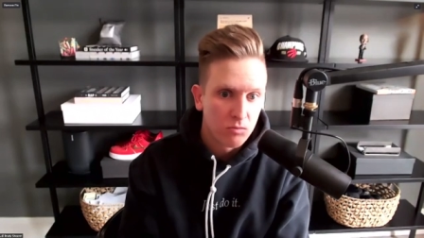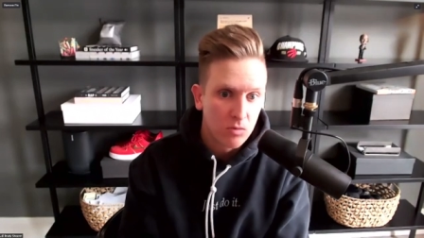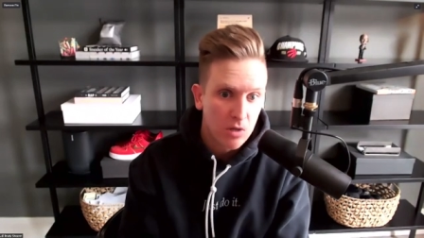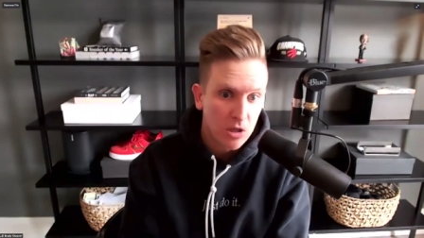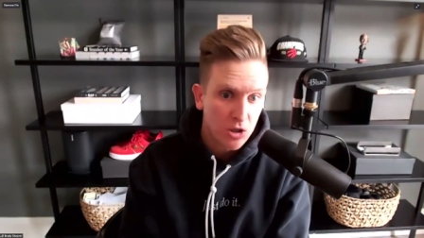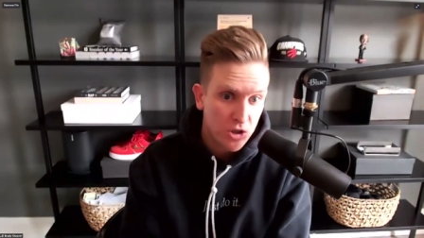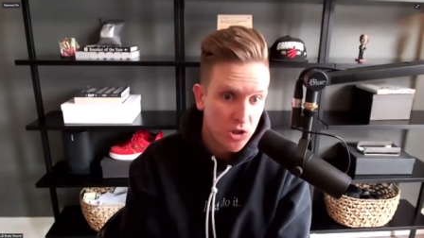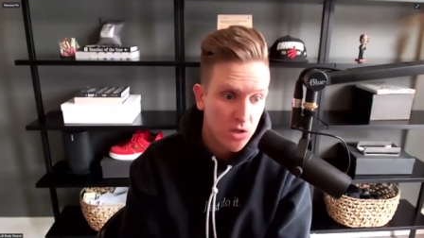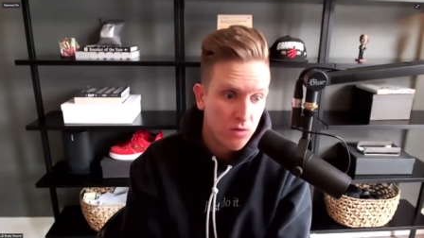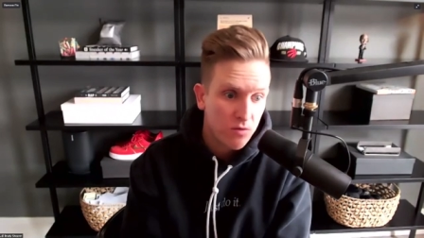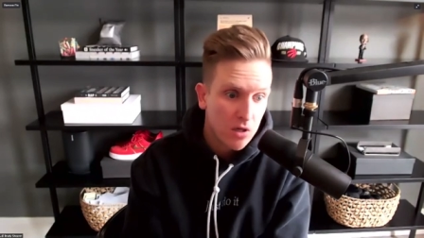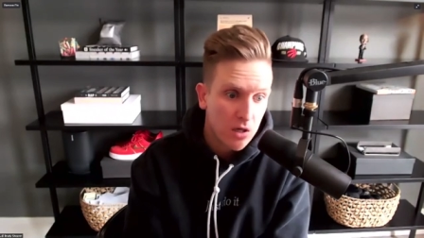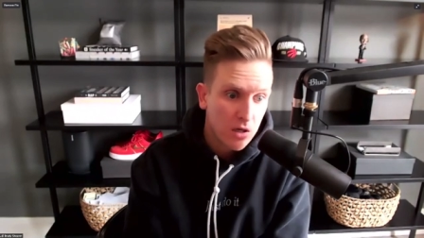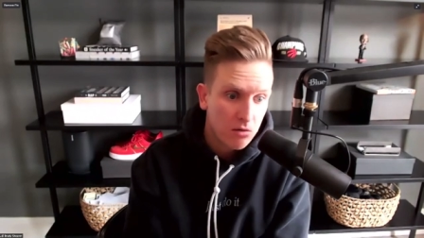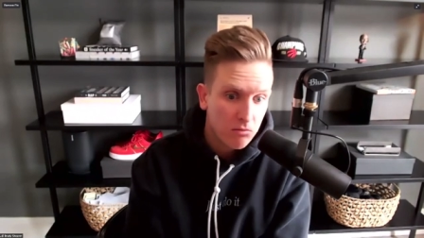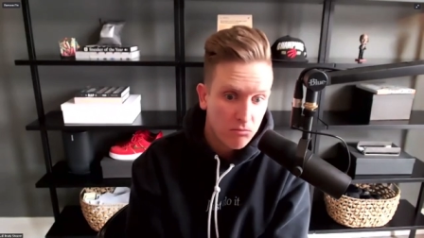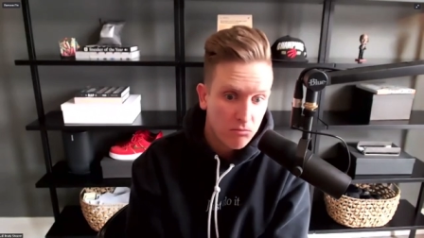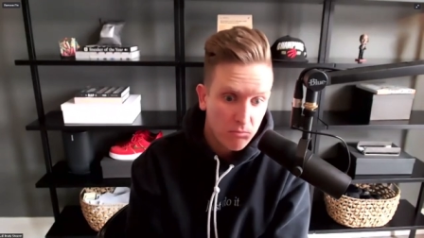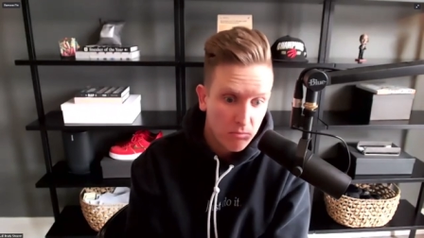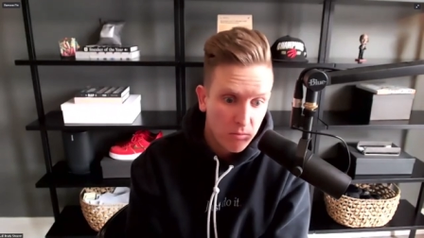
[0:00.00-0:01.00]
achieving
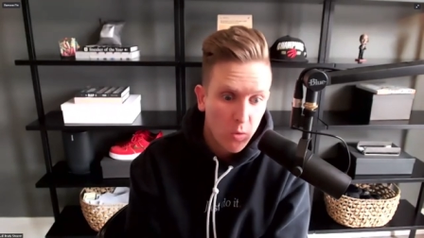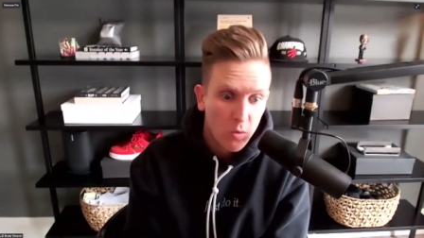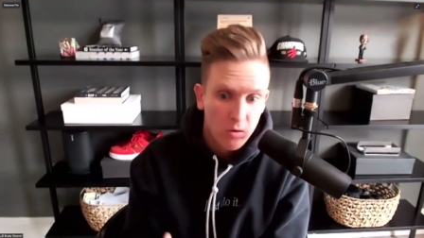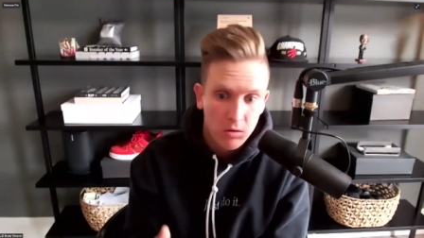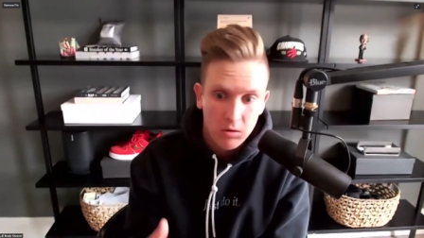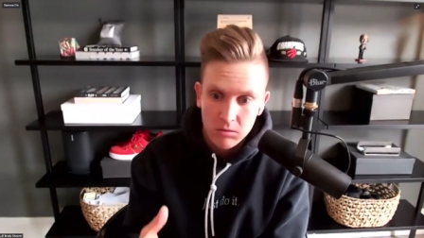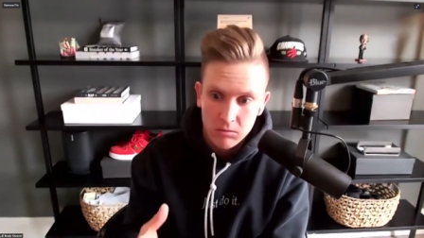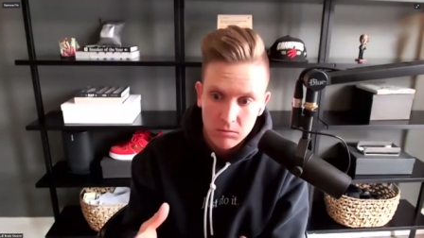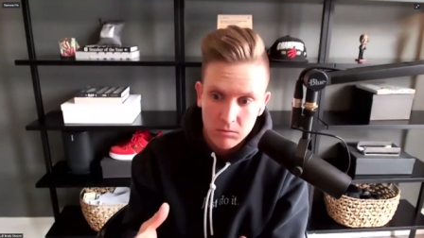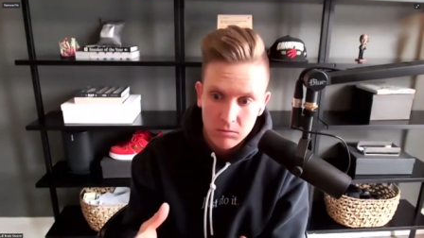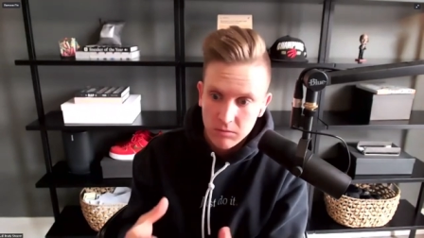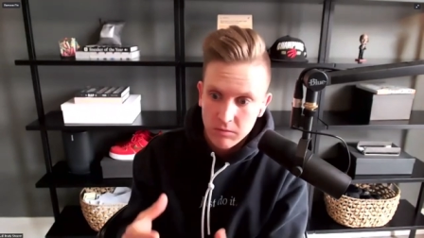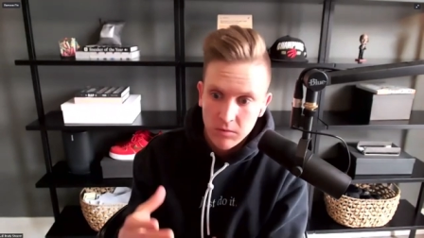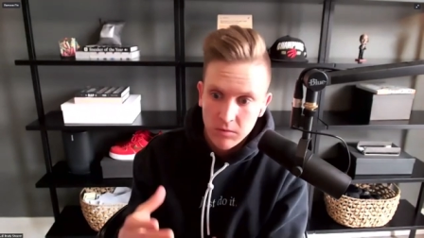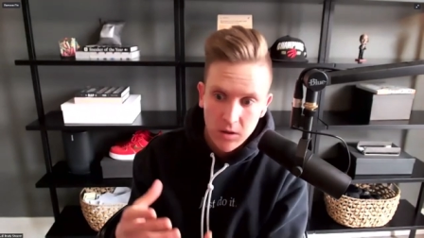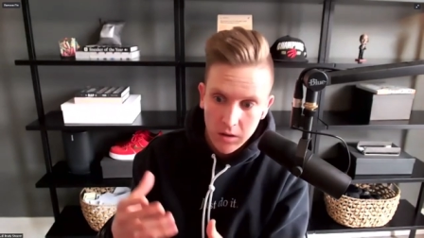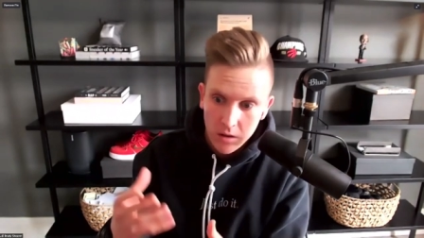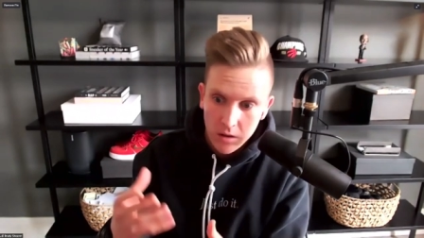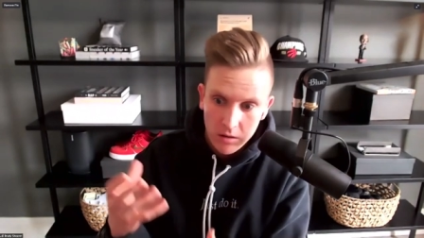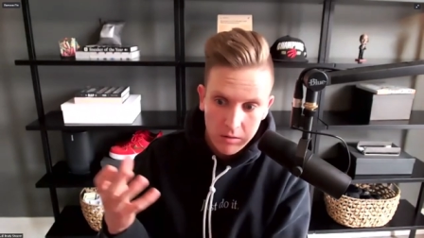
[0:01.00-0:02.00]
it more
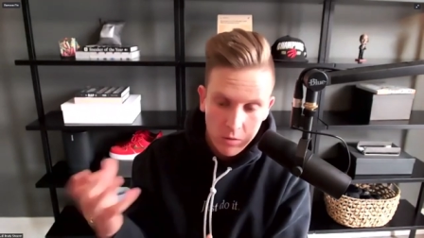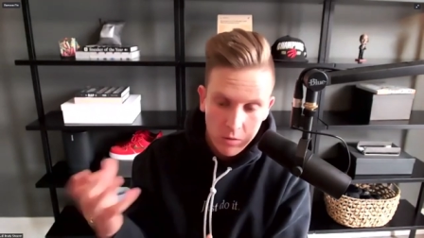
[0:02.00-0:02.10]
uh,